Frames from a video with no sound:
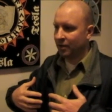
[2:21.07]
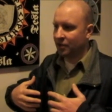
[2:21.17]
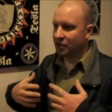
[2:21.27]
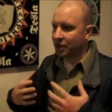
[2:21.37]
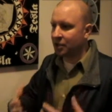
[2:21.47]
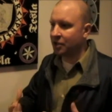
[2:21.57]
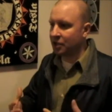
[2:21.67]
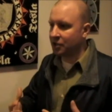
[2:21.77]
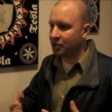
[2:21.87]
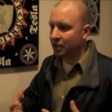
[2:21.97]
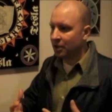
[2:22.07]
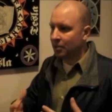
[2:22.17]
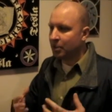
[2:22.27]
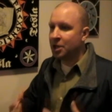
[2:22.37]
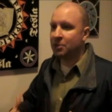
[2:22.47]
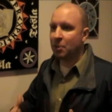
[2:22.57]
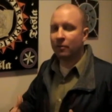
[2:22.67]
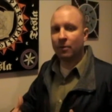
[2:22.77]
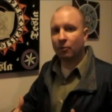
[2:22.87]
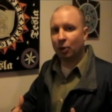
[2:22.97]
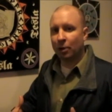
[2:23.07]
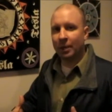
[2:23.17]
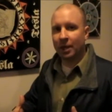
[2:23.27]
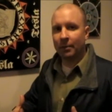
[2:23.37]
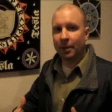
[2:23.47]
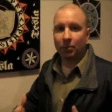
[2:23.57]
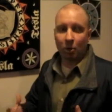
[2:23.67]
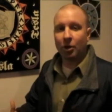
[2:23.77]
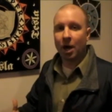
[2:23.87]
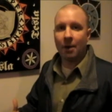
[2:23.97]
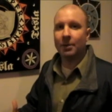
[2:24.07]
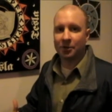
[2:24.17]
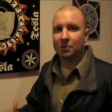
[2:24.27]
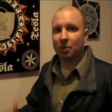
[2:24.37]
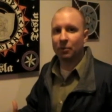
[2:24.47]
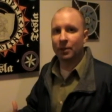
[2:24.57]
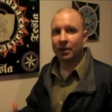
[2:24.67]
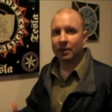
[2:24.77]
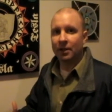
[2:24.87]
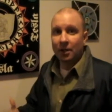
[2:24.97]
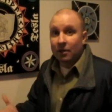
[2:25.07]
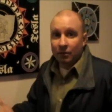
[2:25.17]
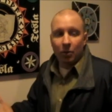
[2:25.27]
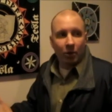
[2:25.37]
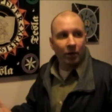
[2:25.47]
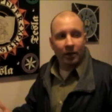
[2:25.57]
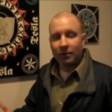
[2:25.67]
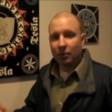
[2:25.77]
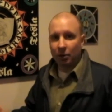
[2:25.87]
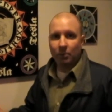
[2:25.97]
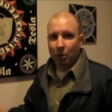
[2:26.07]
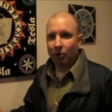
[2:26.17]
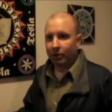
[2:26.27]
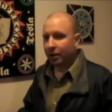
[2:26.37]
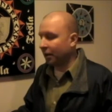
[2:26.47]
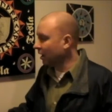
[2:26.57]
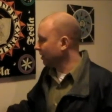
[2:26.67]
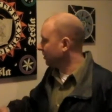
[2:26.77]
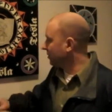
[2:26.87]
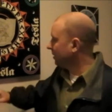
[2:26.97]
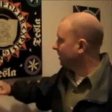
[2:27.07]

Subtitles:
60s peace movement really becoming a pro-communist movement who were like really murdering thugs.